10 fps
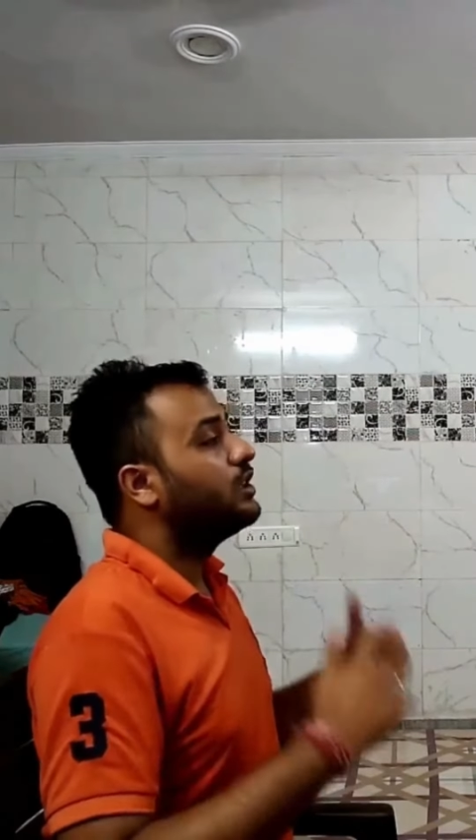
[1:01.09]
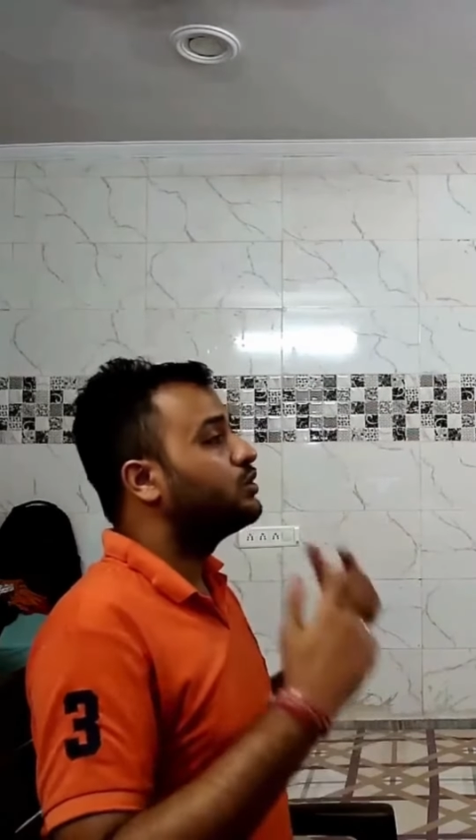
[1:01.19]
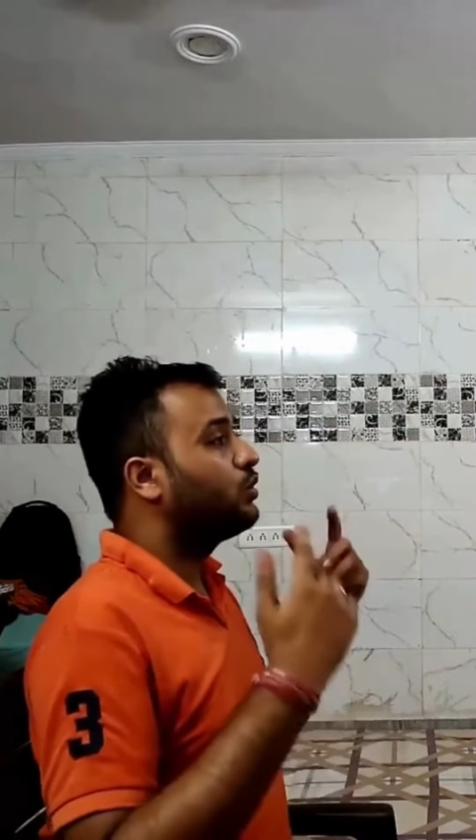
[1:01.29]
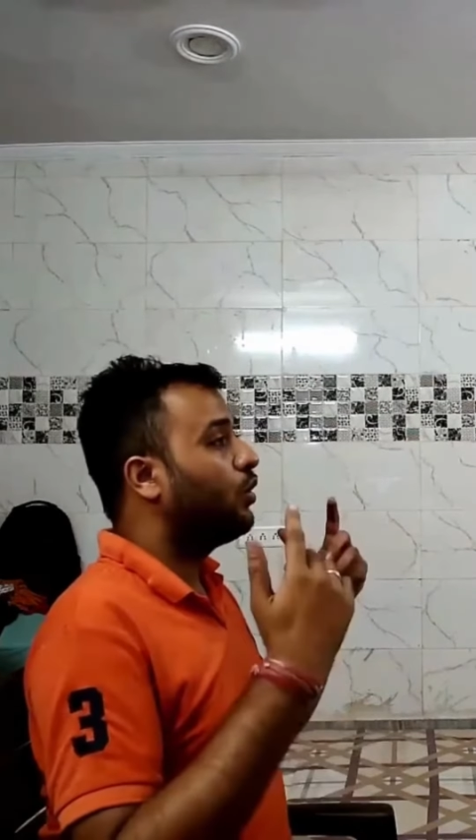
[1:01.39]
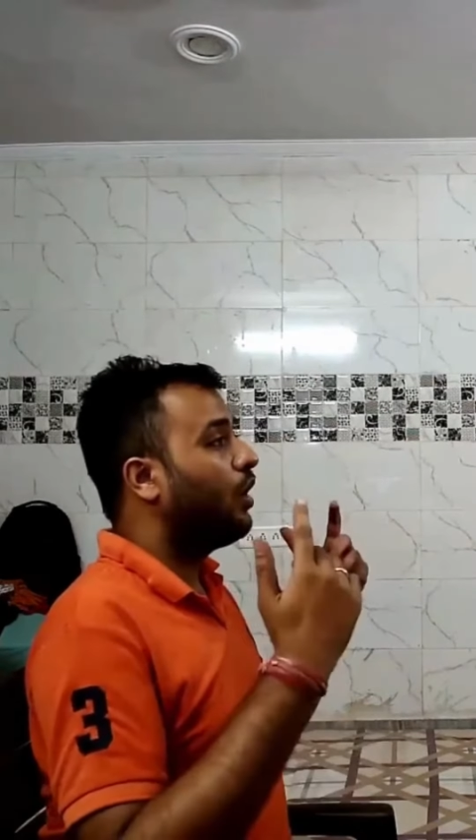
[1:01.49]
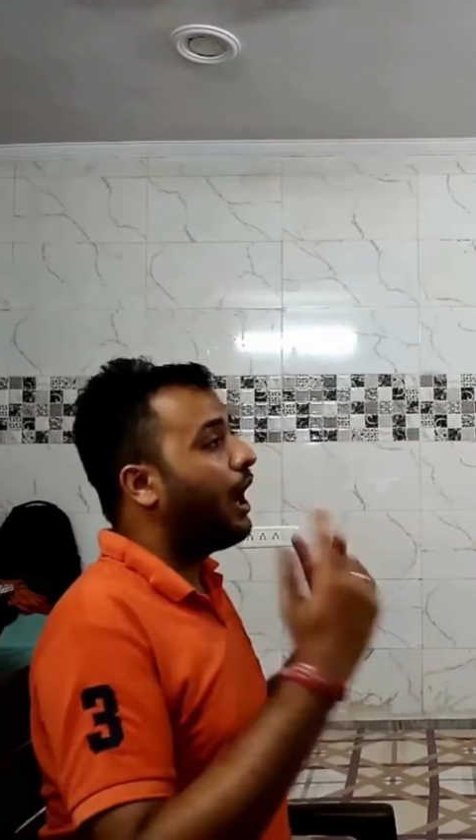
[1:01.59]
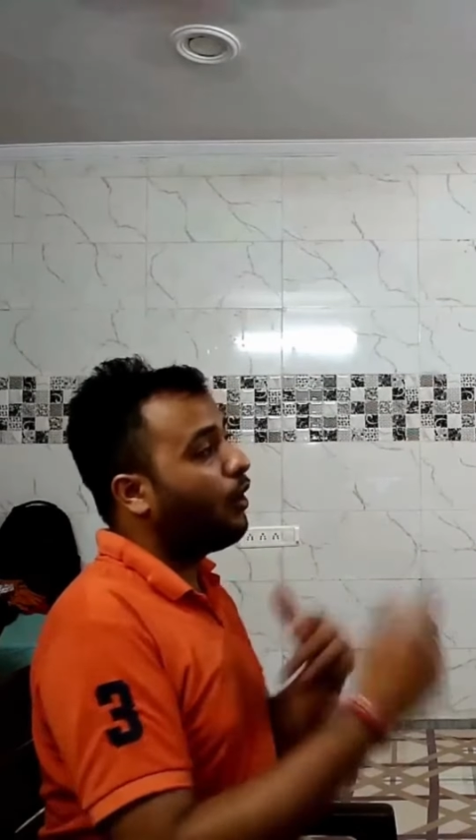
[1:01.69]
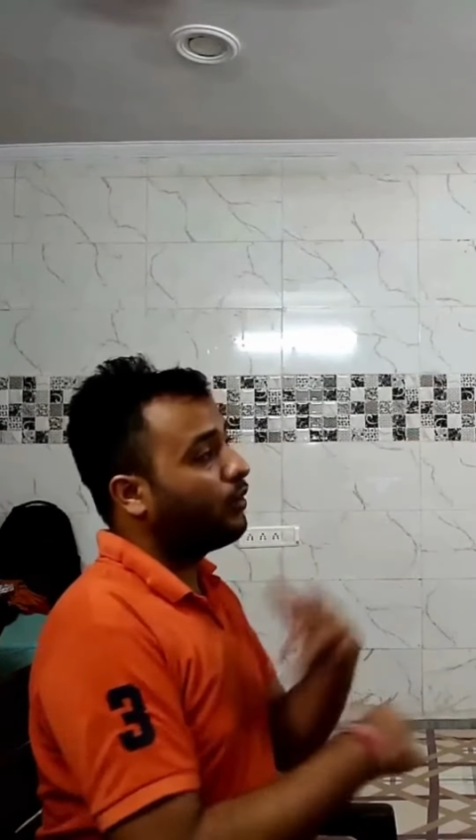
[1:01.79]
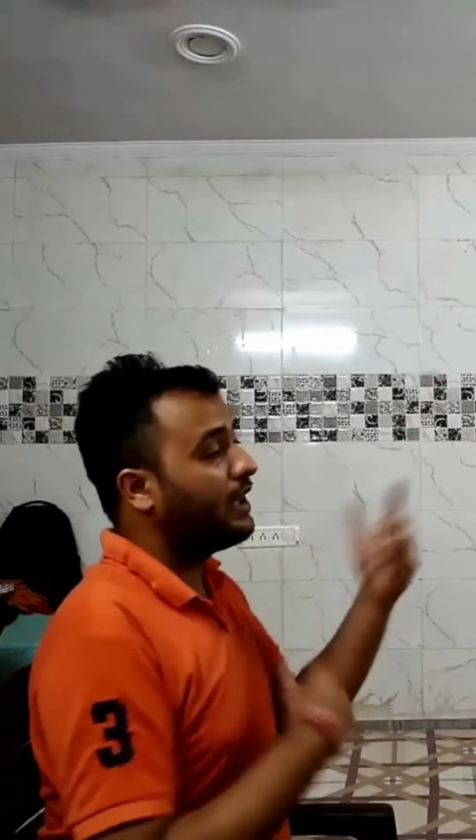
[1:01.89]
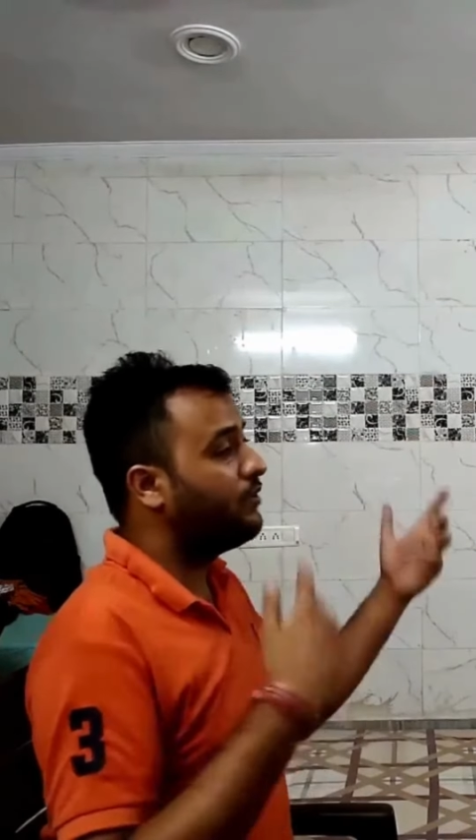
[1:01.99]
so
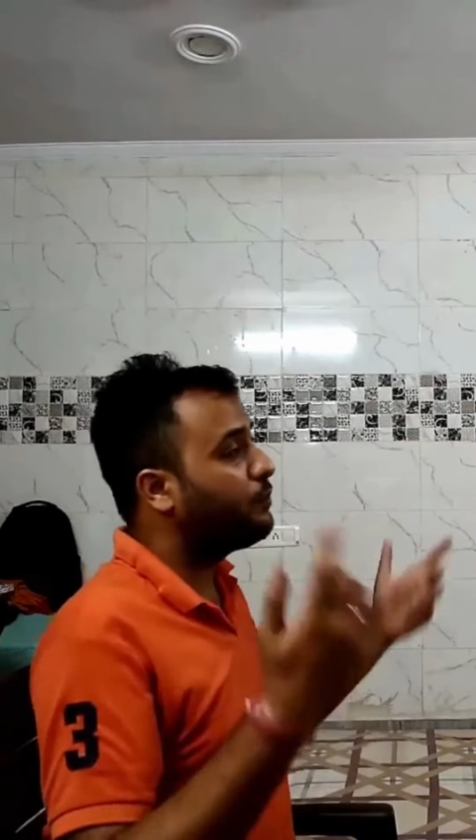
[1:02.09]
how can we